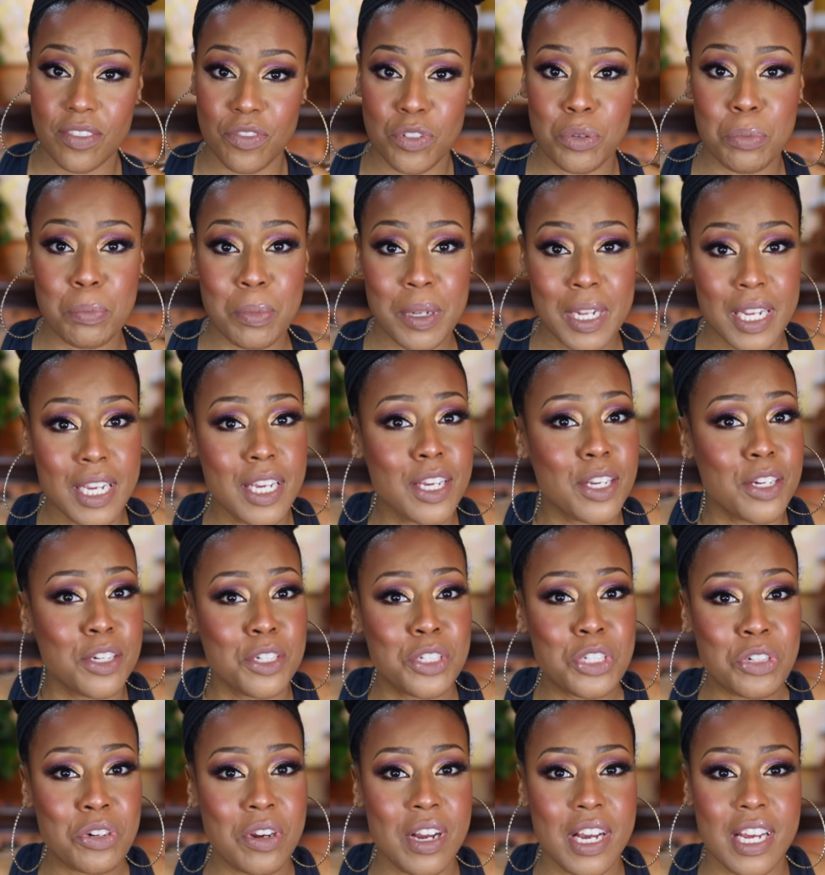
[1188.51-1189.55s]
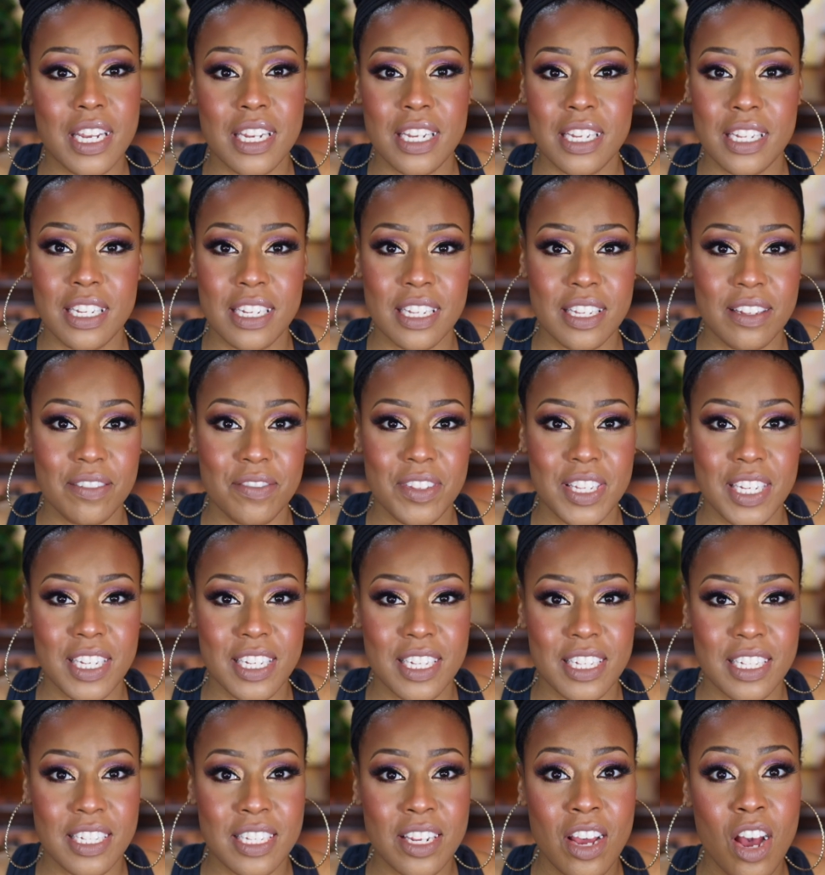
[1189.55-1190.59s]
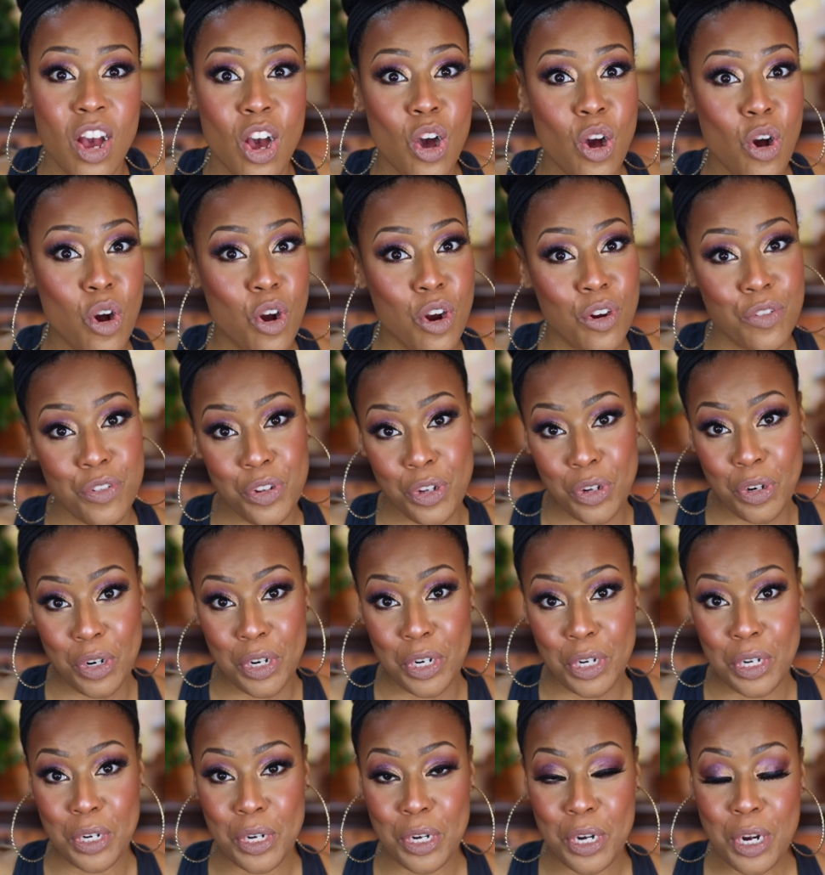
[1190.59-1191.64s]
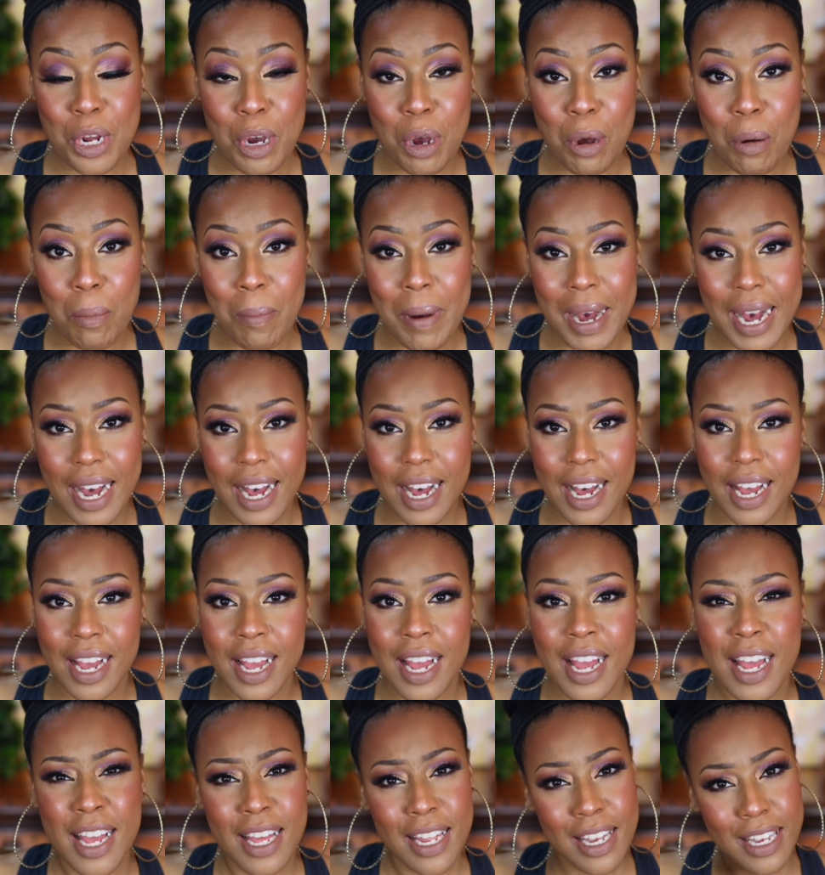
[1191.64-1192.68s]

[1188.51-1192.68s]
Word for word: if you plan on trying any of these, or if you're on a no-buy.